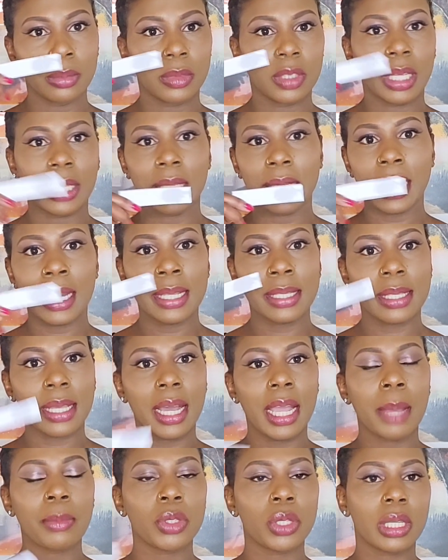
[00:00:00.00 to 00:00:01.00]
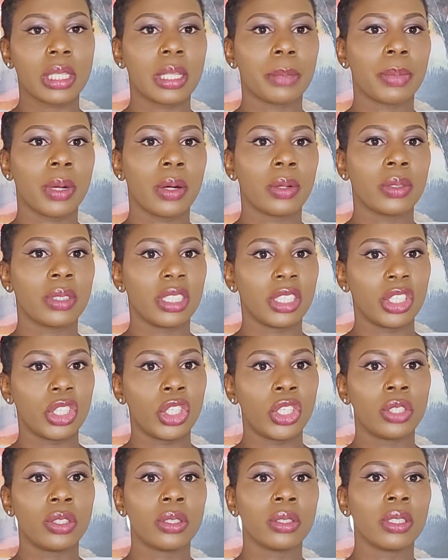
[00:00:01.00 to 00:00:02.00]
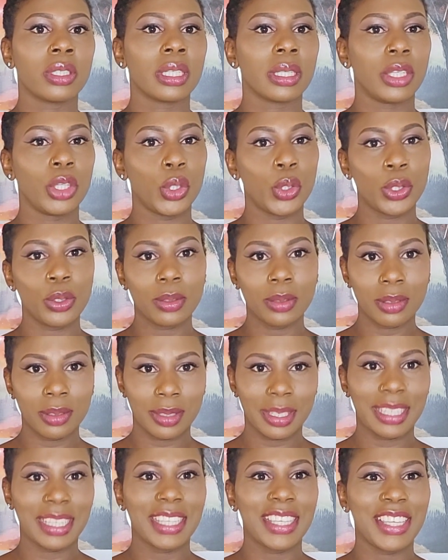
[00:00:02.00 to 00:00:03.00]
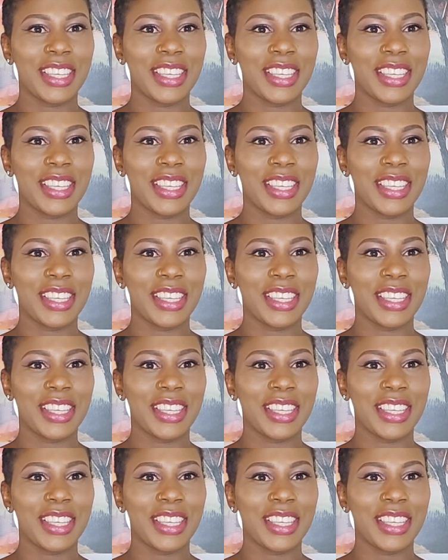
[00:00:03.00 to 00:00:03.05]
And guys, I am talking about the Une